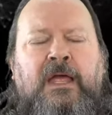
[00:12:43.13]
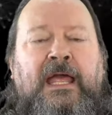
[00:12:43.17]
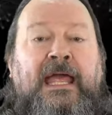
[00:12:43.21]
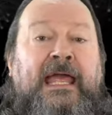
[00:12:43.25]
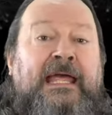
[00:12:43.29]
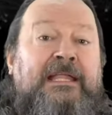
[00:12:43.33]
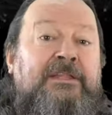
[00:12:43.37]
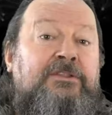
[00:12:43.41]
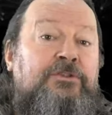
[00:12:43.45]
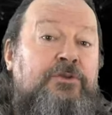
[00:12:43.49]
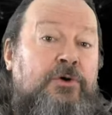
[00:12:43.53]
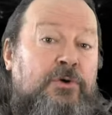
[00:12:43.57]

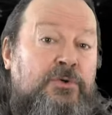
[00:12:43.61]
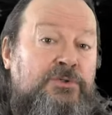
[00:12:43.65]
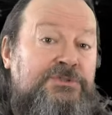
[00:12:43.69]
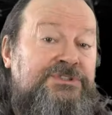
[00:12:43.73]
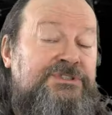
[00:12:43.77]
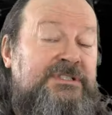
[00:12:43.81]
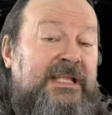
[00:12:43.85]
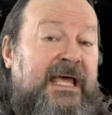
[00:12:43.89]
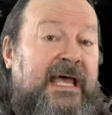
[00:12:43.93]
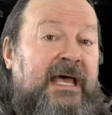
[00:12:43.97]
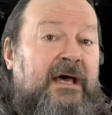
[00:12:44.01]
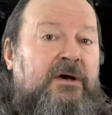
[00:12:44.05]
And
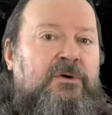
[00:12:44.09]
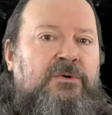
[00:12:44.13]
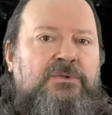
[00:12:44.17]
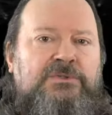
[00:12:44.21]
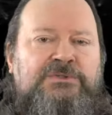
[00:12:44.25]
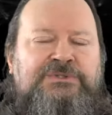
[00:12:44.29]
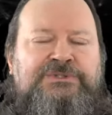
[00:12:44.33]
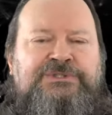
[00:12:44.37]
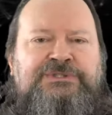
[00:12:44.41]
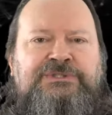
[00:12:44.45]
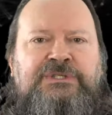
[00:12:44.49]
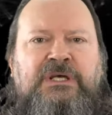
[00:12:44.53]
those
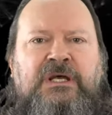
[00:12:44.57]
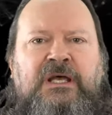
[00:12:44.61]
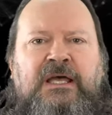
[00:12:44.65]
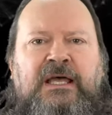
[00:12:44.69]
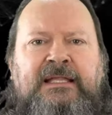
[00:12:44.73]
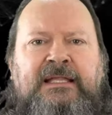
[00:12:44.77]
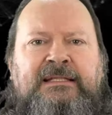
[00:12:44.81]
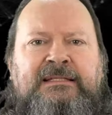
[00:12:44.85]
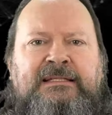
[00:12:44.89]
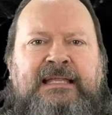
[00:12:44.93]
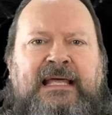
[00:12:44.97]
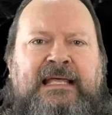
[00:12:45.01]
DAOs
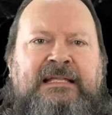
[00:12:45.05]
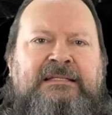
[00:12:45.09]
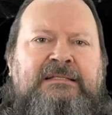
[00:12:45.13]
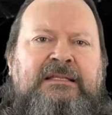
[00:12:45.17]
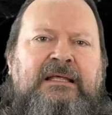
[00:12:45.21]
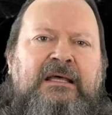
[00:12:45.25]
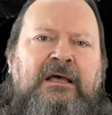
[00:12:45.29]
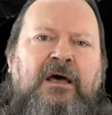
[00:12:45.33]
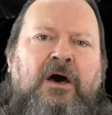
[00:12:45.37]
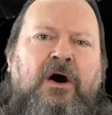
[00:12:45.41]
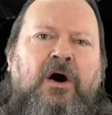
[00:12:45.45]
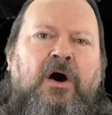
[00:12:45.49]
that
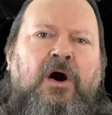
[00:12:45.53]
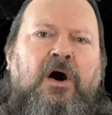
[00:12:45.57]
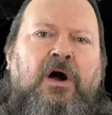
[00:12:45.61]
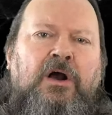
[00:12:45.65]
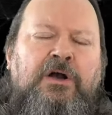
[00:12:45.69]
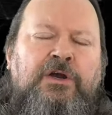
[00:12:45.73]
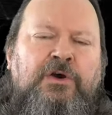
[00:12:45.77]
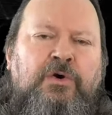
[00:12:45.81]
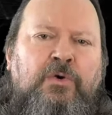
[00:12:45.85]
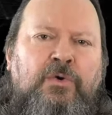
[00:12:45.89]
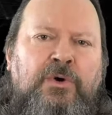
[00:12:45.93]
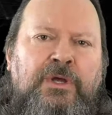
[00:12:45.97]

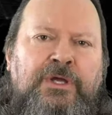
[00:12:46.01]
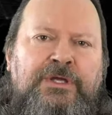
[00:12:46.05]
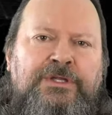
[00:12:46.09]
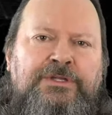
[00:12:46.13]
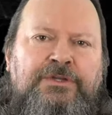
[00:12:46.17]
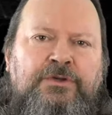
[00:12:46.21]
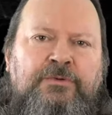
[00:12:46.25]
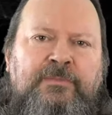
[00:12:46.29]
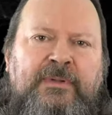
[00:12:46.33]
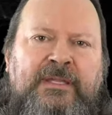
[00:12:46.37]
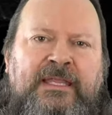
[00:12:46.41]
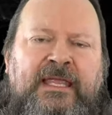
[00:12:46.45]
are going
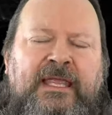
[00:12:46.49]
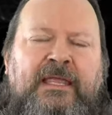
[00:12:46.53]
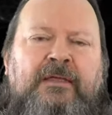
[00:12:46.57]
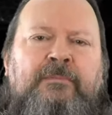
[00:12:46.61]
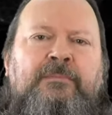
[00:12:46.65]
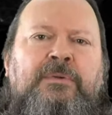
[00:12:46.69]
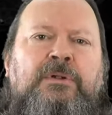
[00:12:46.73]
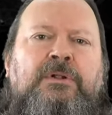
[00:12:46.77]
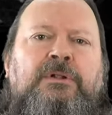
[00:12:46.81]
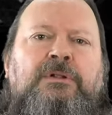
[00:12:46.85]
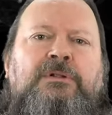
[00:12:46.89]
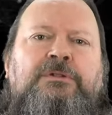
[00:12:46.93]
to be
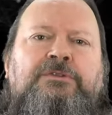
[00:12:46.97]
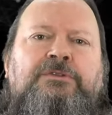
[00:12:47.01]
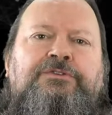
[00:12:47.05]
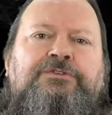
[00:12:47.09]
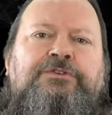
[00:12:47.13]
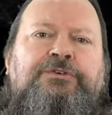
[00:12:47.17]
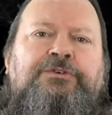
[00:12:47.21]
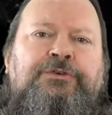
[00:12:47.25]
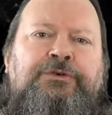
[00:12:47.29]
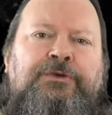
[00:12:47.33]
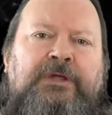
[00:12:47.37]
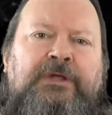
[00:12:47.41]
able
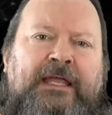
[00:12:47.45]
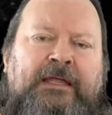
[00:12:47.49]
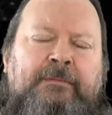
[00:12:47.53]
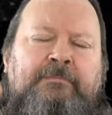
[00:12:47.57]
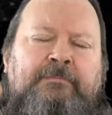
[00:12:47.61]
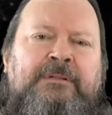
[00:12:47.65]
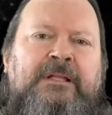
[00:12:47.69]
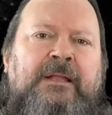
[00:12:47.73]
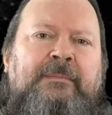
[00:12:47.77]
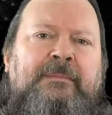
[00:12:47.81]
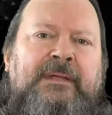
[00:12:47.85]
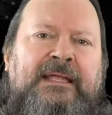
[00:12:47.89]
to
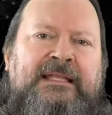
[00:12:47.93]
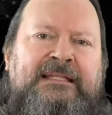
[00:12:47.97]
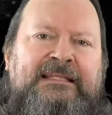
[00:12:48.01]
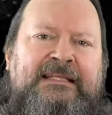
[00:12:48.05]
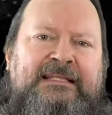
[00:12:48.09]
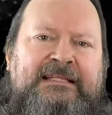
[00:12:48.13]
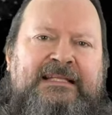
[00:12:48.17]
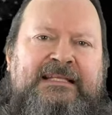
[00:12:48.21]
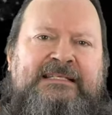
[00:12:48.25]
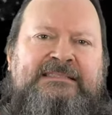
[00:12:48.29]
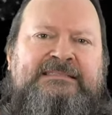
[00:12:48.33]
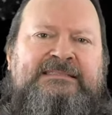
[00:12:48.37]

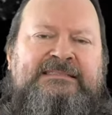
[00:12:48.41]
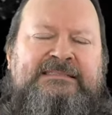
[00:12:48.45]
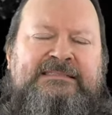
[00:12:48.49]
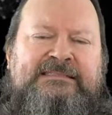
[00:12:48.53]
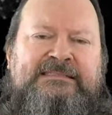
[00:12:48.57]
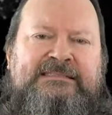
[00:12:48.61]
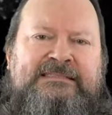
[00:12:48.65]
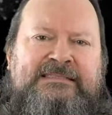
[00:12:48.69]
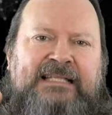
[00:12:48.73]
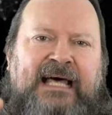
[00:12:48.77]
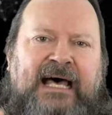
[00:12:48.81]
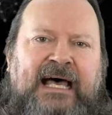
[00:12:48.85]
implement this
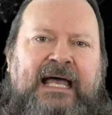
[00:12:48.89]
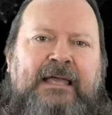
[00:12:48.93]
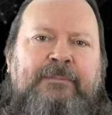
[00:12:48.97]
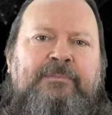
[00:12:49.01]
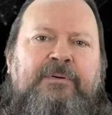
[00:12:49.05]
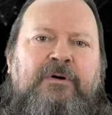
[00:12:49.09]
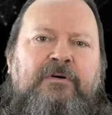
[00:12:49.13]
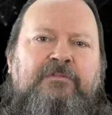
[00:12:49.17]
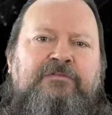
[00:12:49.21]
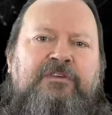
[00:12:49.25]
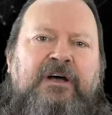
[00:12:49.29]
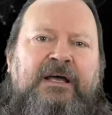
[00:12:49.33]
type
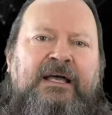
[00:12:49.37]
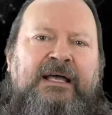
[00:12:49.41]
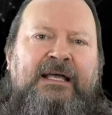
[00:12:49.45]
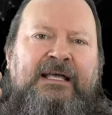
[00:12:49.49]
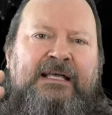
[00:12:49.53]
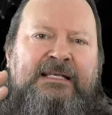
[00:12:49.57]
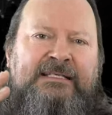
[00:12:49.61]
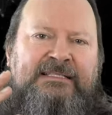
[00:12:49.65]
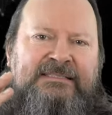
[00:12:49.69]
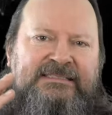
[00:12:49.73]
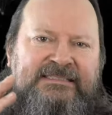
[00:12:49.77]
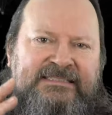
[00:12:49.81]
of
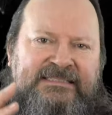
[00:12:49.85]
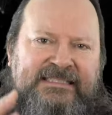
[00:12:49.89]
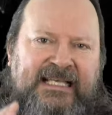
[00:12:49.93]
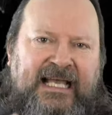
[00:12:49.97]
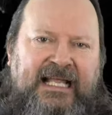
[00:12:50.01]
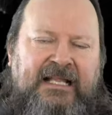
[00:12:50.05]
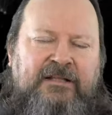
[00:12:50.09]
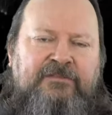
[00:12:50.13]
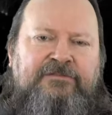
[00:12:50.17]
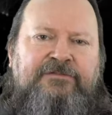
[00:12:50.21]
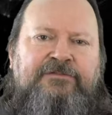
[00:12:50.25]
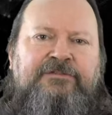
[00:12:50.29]

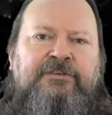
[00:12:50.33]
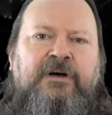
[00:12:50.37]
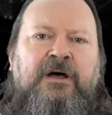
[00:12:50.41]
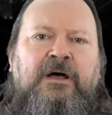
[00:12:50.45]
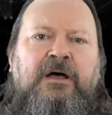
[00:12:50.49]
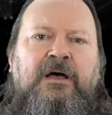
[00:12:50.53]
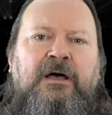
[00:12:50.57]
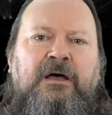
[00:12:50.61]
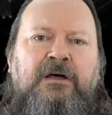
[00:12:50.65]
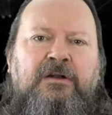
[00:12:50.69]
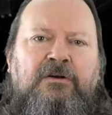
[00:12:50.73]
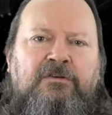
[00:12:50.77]

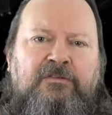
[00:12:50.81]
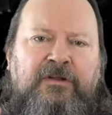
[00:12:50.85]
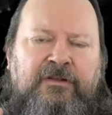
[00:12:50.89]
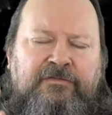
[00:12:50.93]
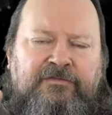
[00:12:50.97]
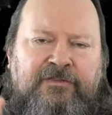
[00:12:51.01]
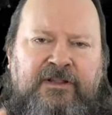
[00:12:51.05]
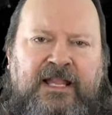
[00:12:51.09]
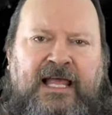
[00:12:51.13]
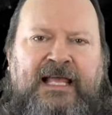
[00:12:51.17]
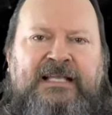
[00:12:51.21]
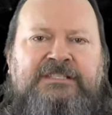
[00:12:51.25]

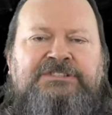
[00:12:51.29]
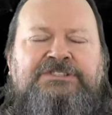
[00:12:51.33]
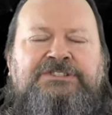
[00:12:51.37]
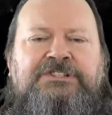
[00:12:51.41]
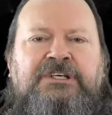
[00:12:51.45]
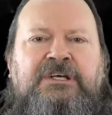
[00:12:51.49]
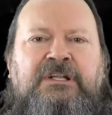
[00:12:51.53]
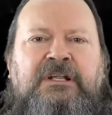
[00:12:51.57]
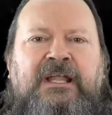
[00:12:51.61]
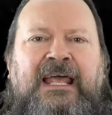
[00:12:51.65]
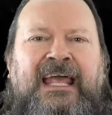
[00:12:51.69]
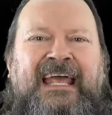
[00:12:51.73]

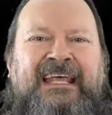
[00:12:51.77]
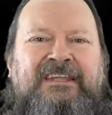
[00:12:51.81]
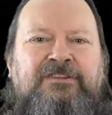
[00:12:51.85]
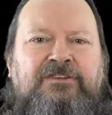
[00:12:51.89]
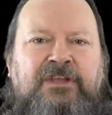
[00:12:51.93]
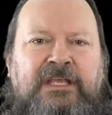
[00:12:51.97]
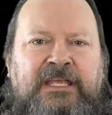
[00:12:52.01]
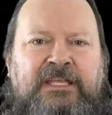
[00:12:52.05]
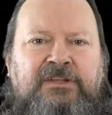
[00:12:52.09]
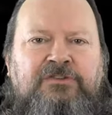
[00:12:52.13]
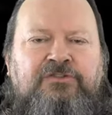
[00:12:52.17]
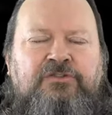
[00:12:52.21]
self-reflection and
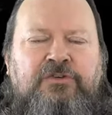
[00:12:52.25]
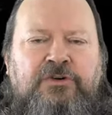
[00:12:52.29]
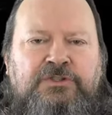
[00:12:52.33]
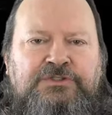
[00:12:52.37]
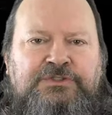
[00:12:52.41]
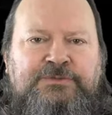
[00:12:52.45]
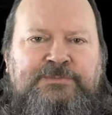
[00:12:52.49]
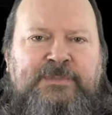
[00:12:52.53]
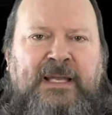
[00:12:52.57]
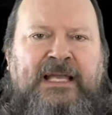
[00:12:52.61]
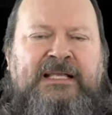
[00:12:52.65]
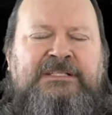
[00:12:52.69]

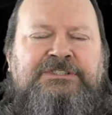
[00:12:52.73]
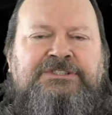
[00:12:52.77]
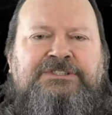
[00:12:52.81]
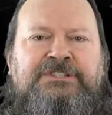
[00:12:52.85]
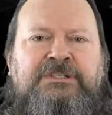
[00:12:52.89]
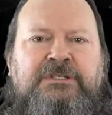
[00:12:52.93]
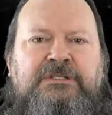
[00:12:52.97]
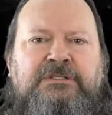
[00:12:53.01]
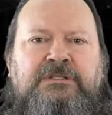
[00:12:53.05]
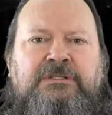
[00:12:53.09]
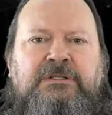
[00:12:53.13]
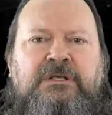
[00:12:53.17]

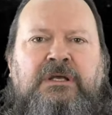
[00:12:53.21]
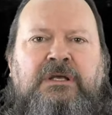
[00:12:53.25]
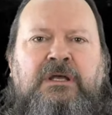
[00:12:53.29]
introspection